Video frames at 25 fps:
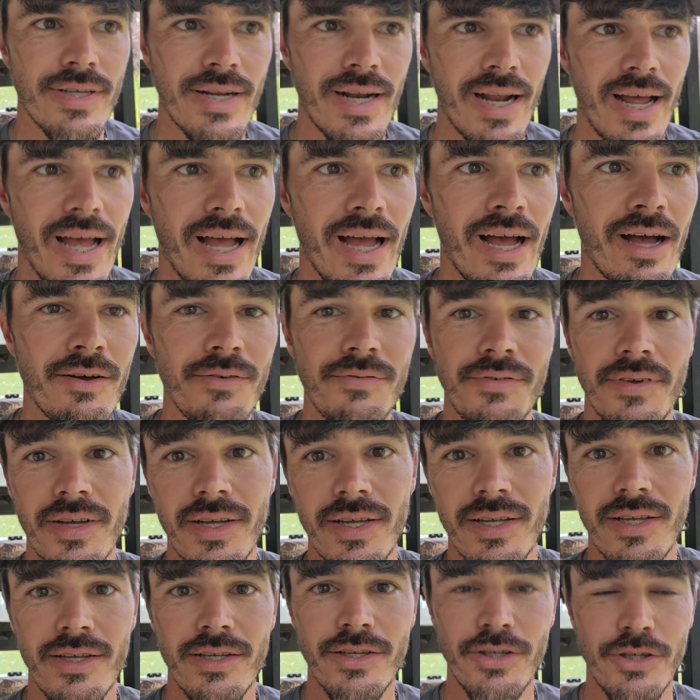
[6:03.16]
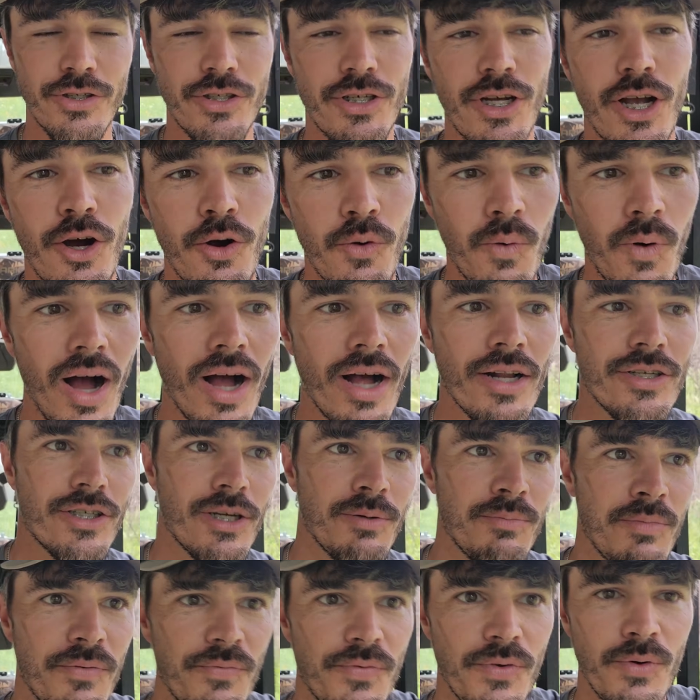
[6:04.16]
that I have. You should go watch
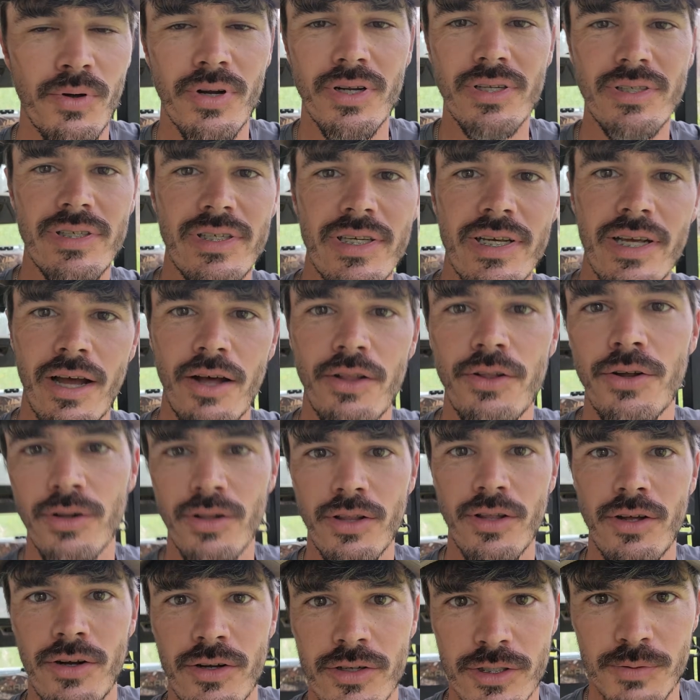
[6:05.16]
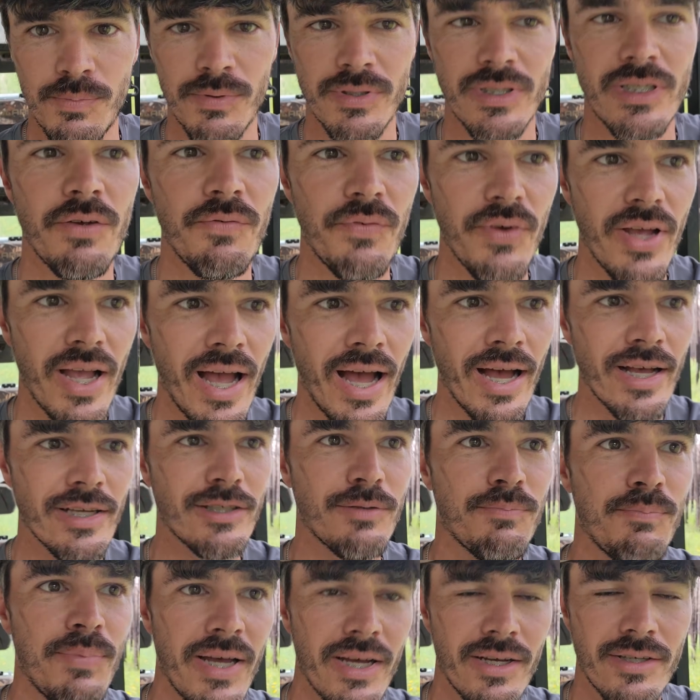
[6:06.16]
them if you want to see other little specific
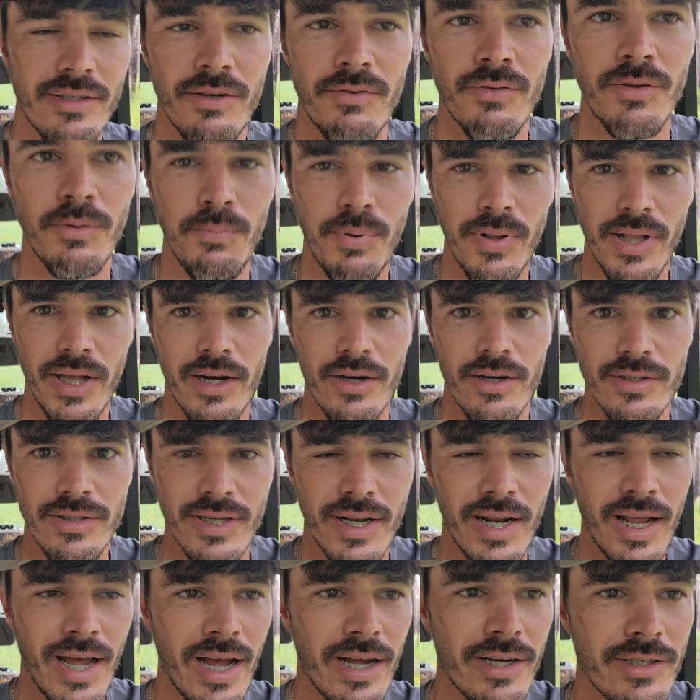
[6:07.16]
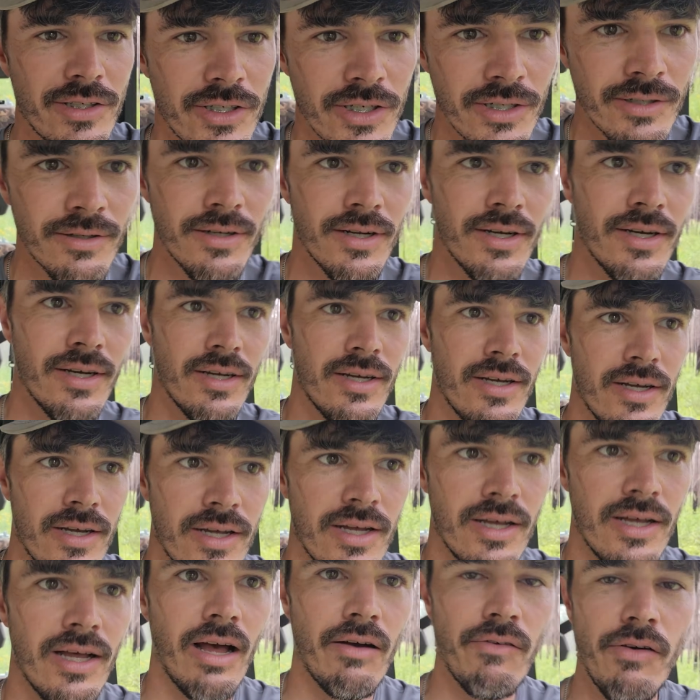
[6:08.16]
aspects of the Polaris in action.
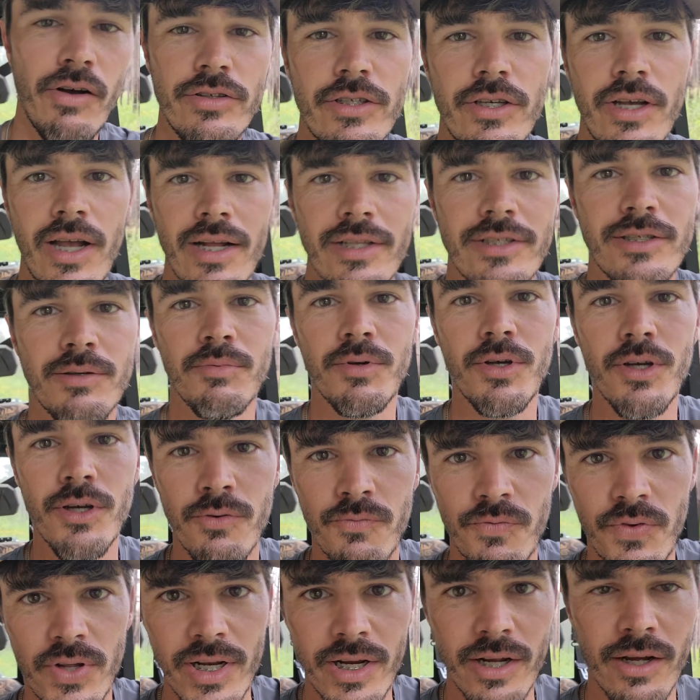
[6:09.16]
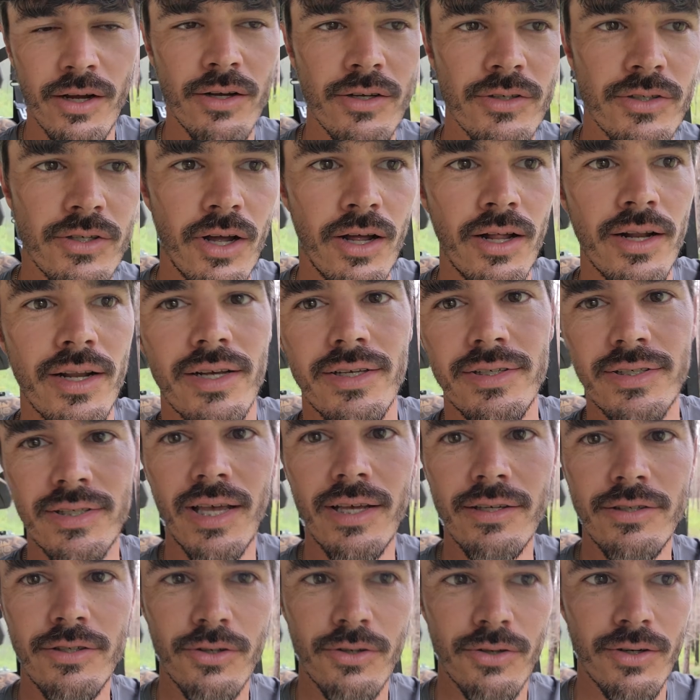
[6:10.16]
I've also got some good videos on
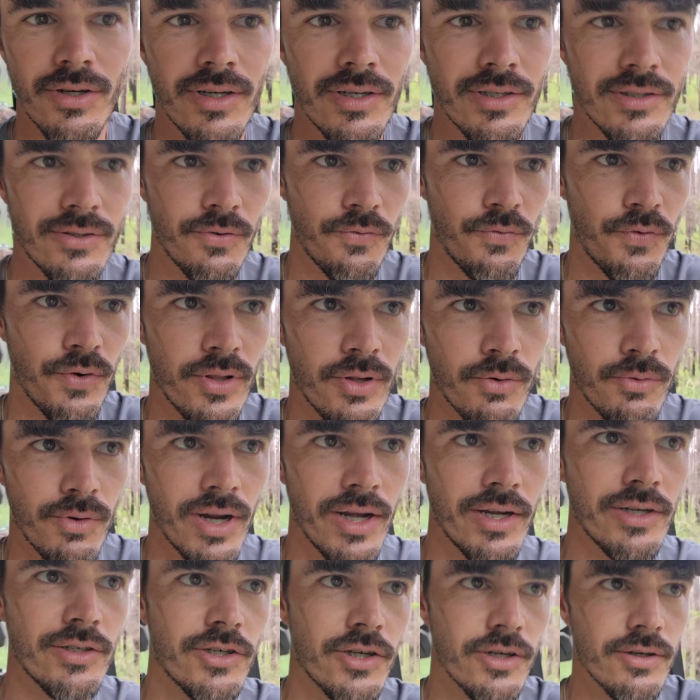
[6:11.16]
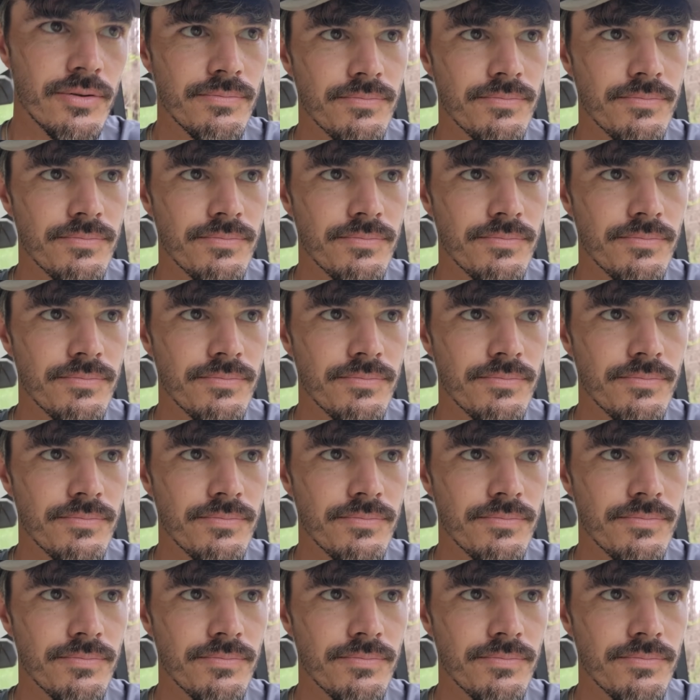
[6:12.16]
accessories for the Ranger.